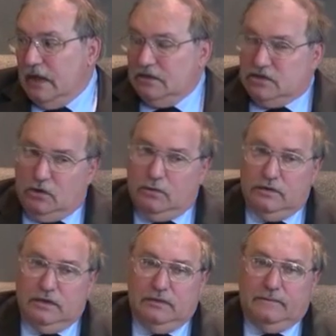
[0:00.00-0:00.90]
And so,
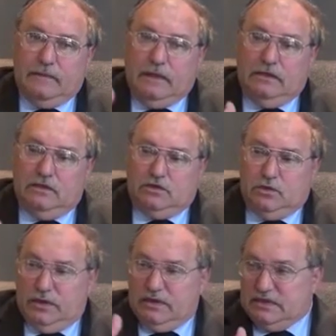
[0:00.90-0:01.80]

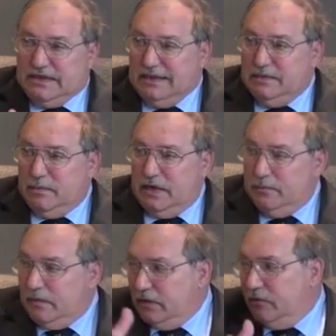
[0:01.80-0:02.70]
to understand
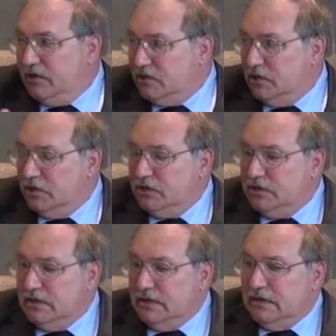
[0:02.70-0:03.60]
my research,